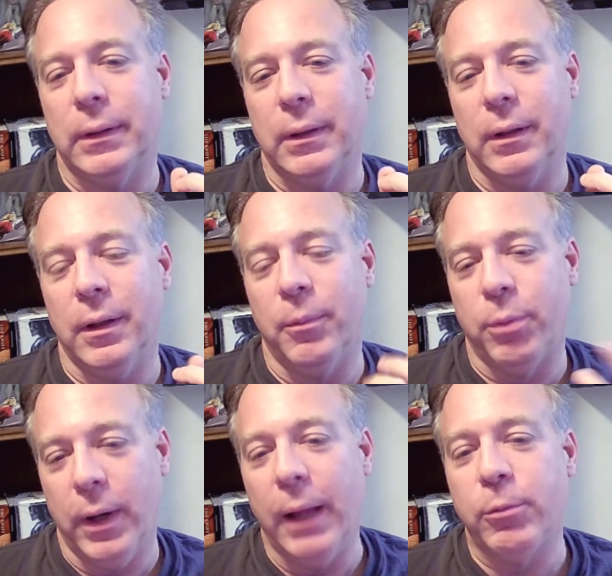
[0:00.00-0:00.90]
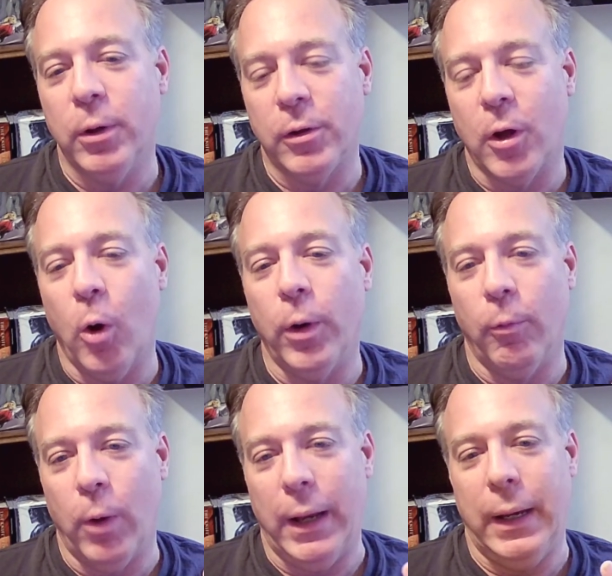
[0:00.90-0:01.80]
the pronouncer of Conan
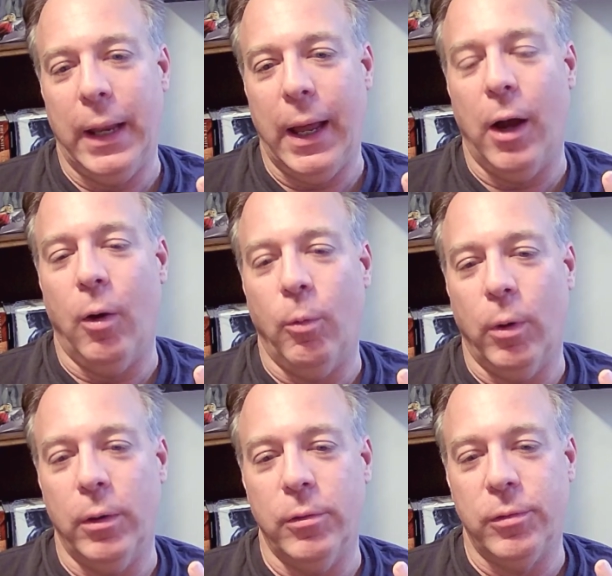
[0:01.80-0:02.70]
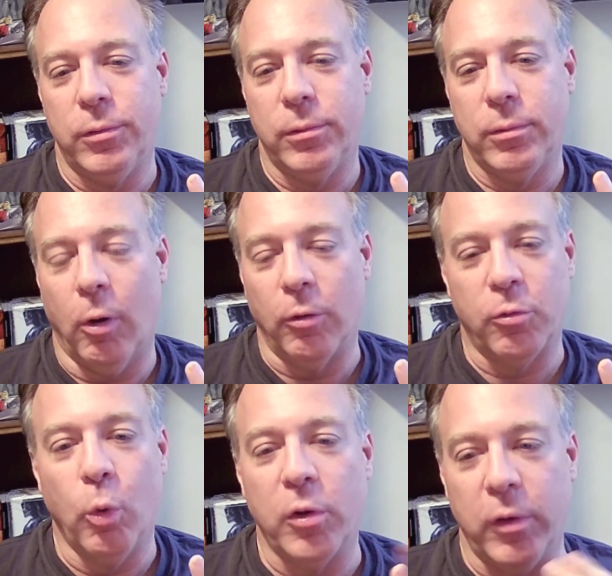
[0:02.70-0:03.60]
right now was Arnold
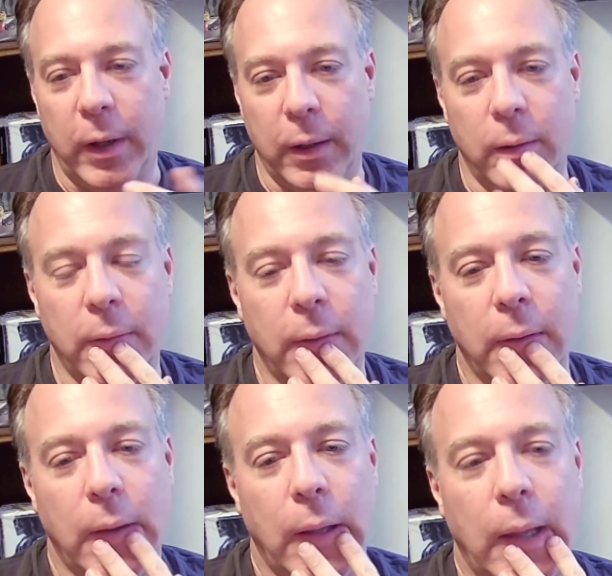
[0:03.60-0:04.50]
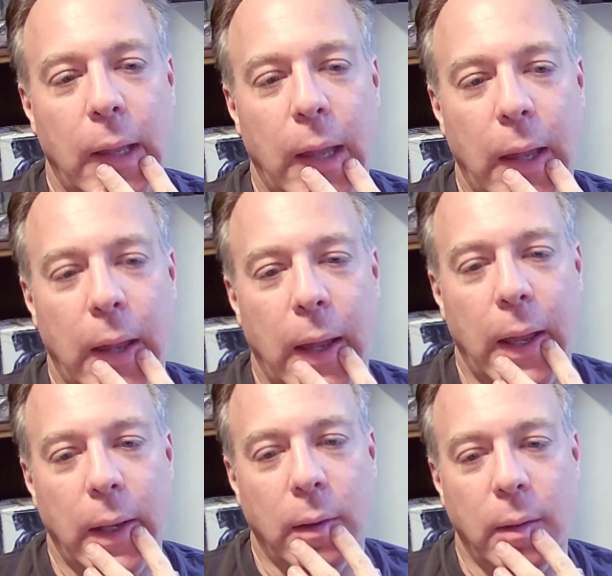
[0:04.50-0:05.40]
Schwarzenegger.
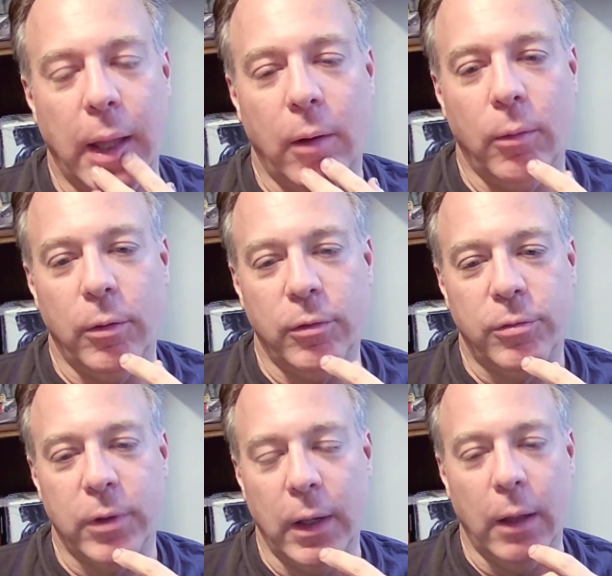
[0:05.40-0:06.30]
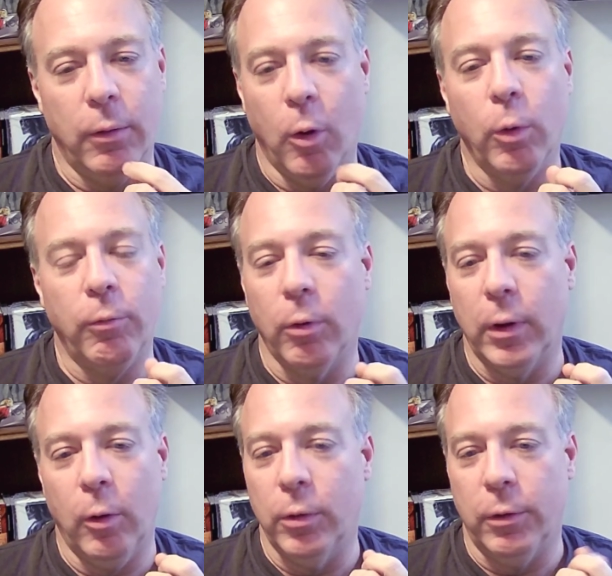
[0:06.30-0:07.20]
And that was, and that only
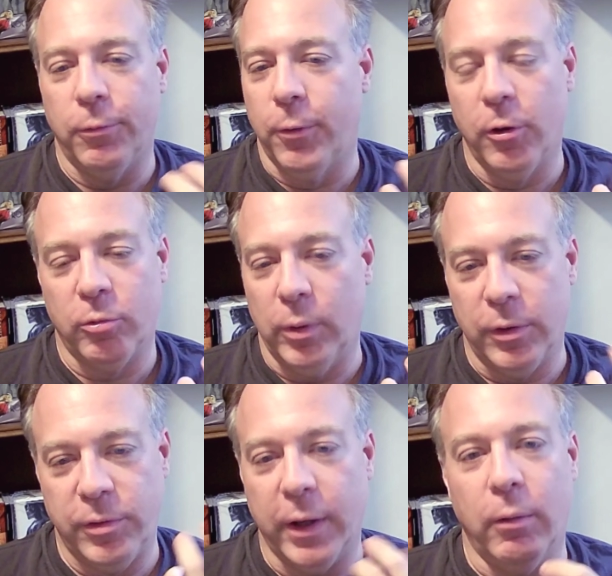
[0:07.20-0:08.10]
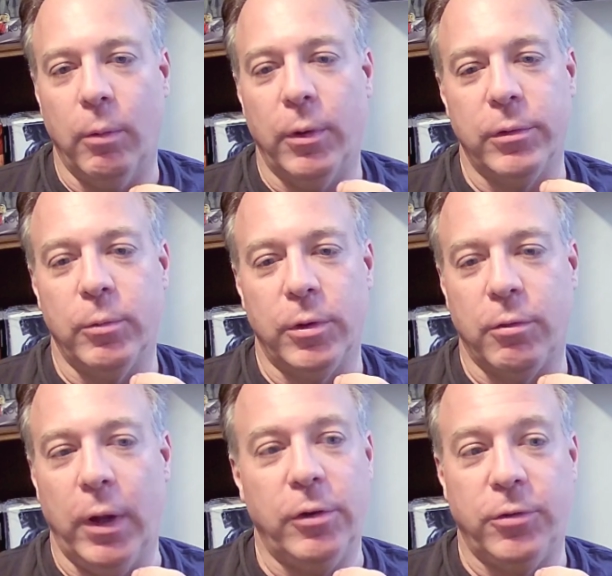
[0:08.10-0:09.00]
really, only the first one. The second one was with
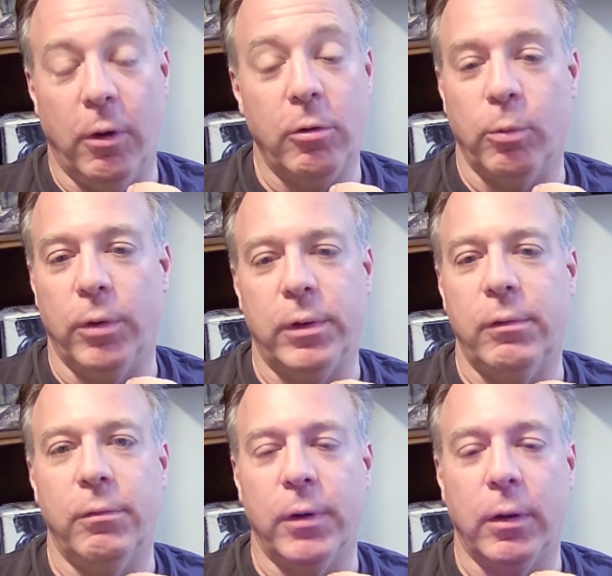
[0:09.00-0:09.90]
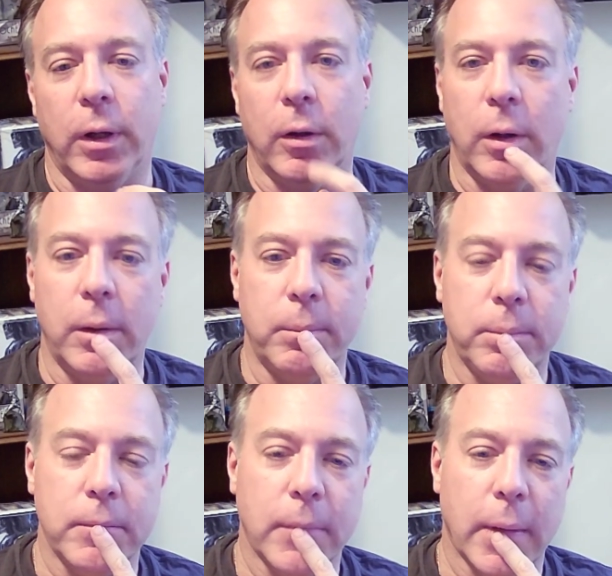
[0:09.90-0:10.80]
Grace Jones, wasn't even
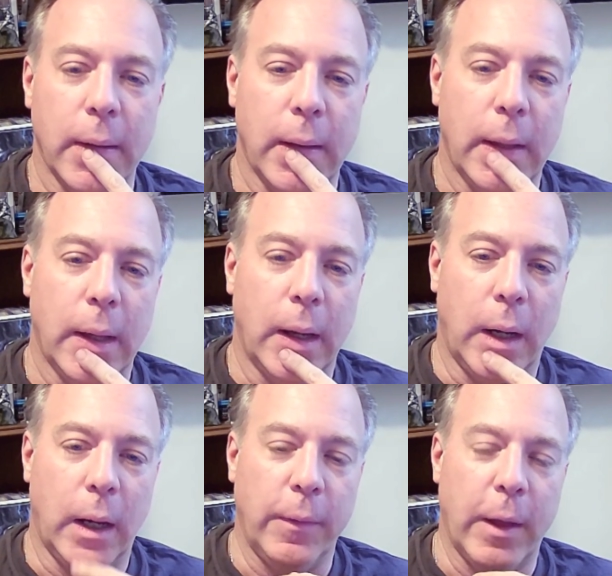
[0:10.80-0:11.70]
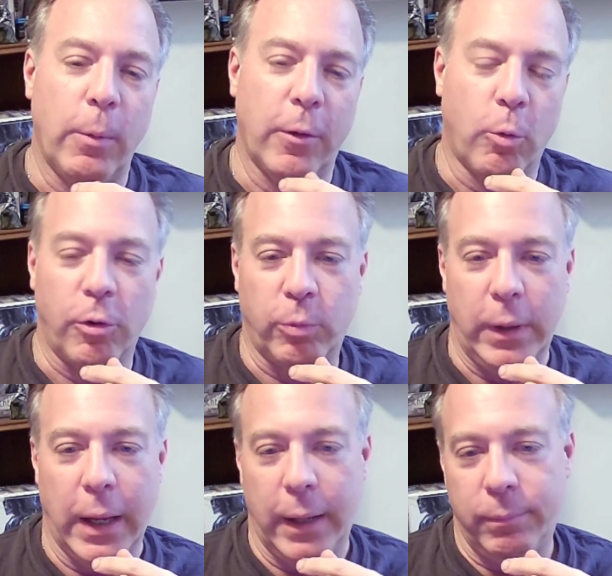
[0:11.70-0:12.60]
very good. Then, we, of course, we
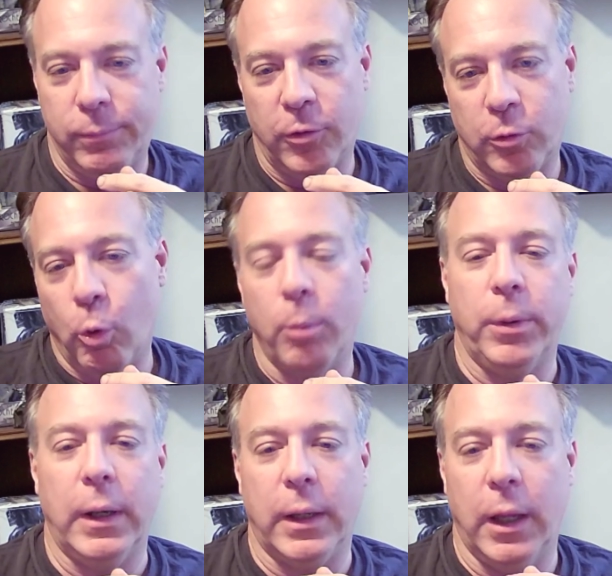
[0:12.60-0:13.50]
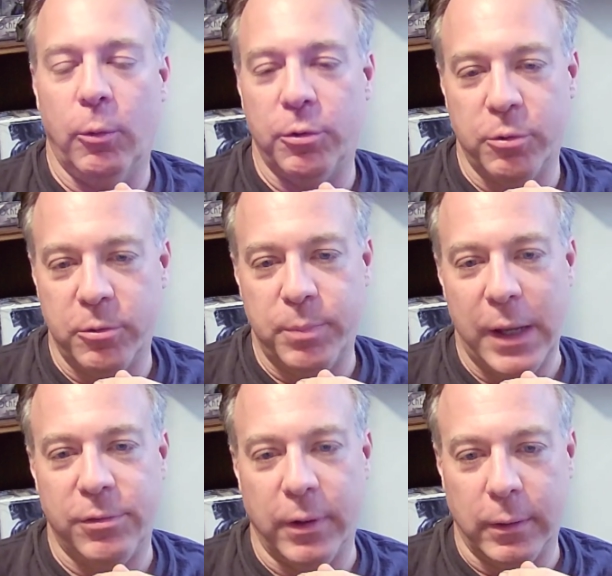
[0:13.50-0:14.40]
had The Scorpion King, which was
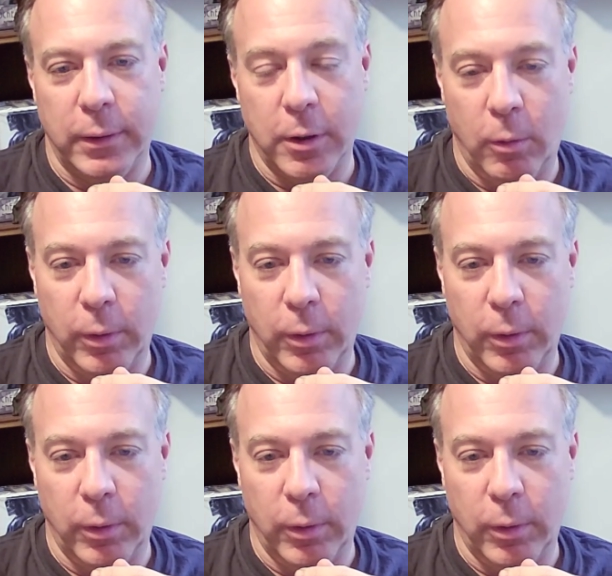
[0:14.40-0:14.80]
basically Conan.